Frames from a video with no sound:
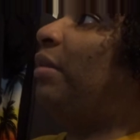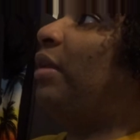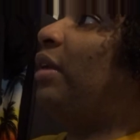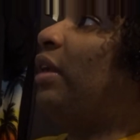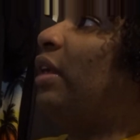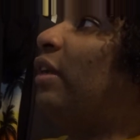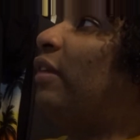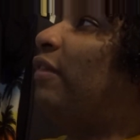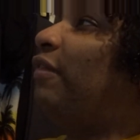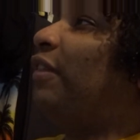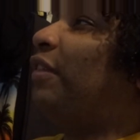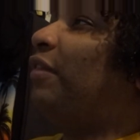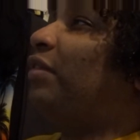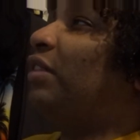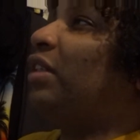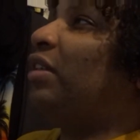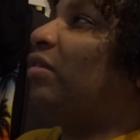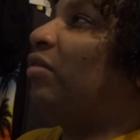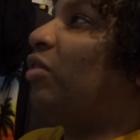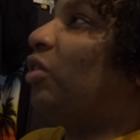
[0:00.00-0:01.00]
going to get
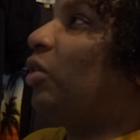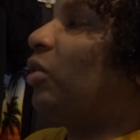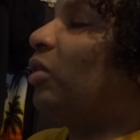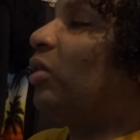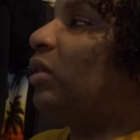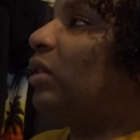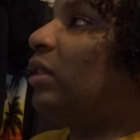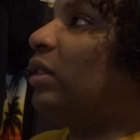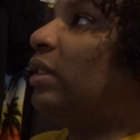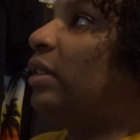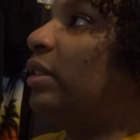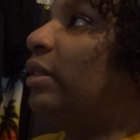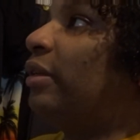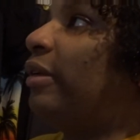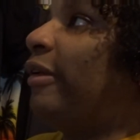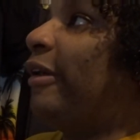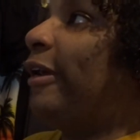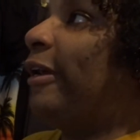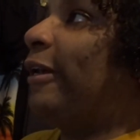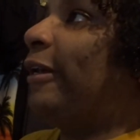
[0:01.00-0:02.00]
15 views.
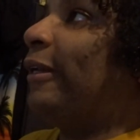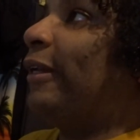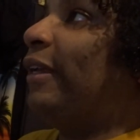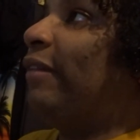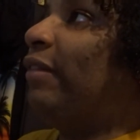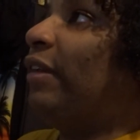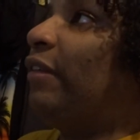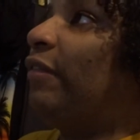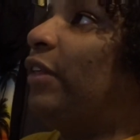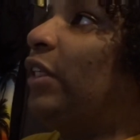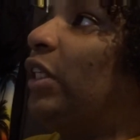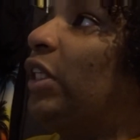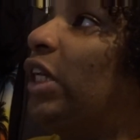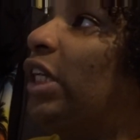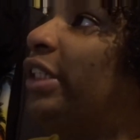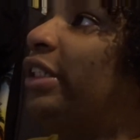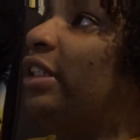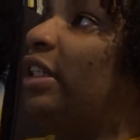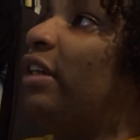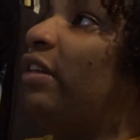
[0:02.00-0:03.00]
And even if it
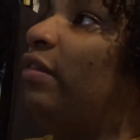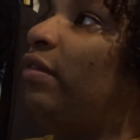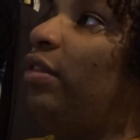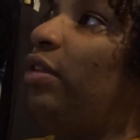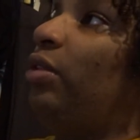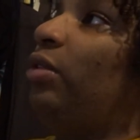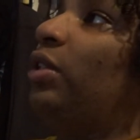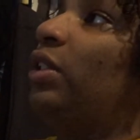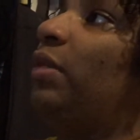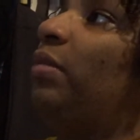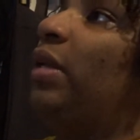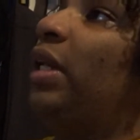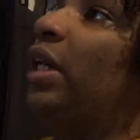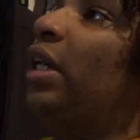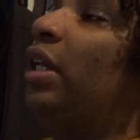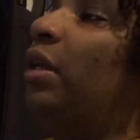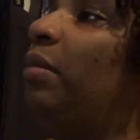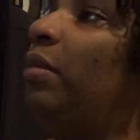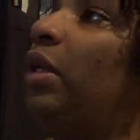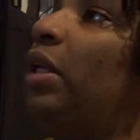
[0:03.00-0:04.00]
does get views, am I
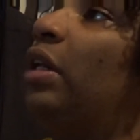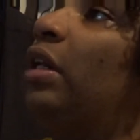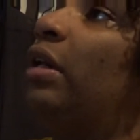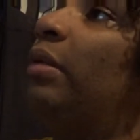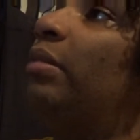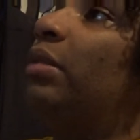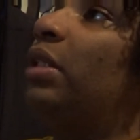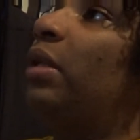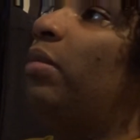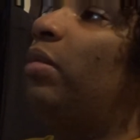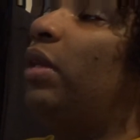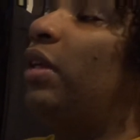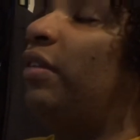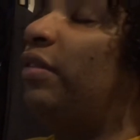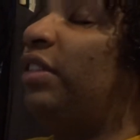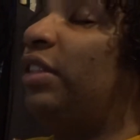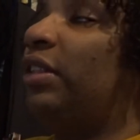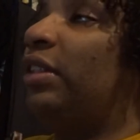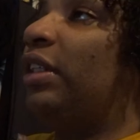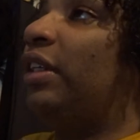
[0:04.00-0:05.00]
going to become someone of
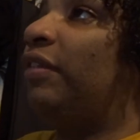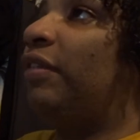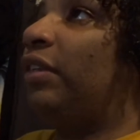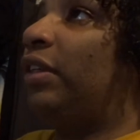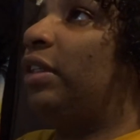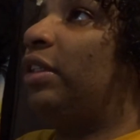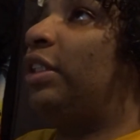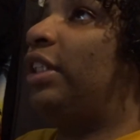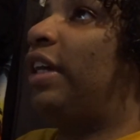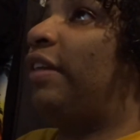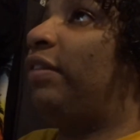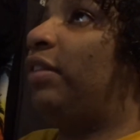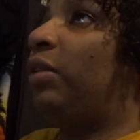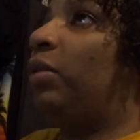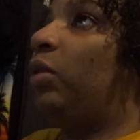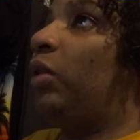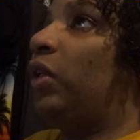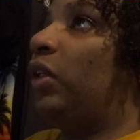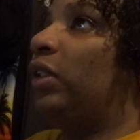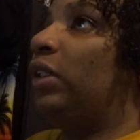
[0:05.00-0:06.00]
significance
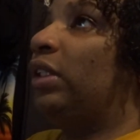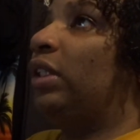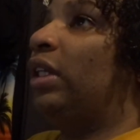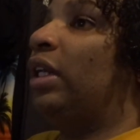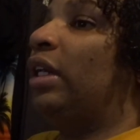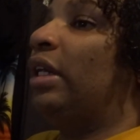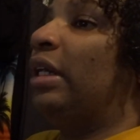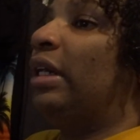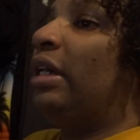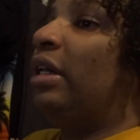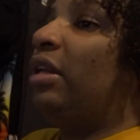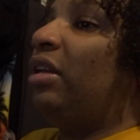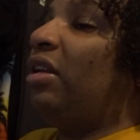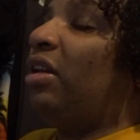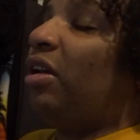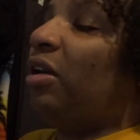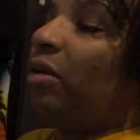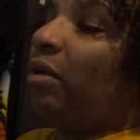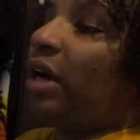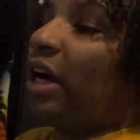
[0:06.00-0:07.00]
afterwards?
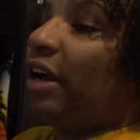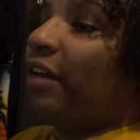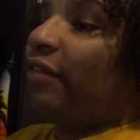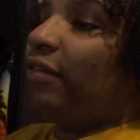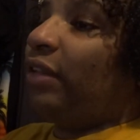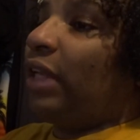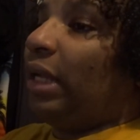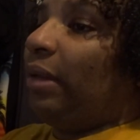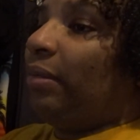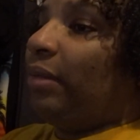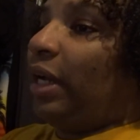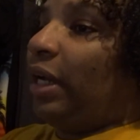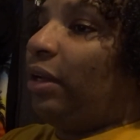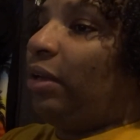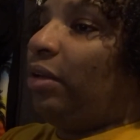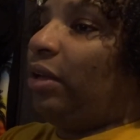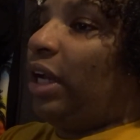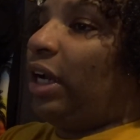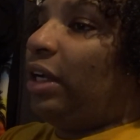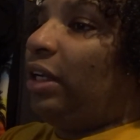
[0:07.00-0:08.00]
No, I've, I've I,
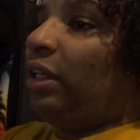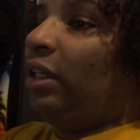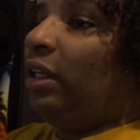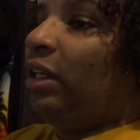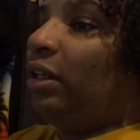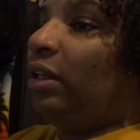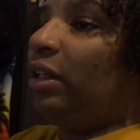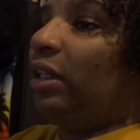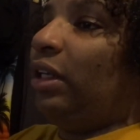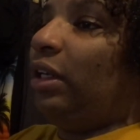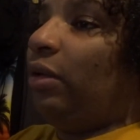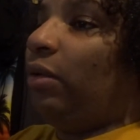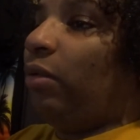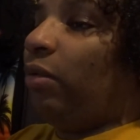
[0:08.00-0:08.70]
I clearly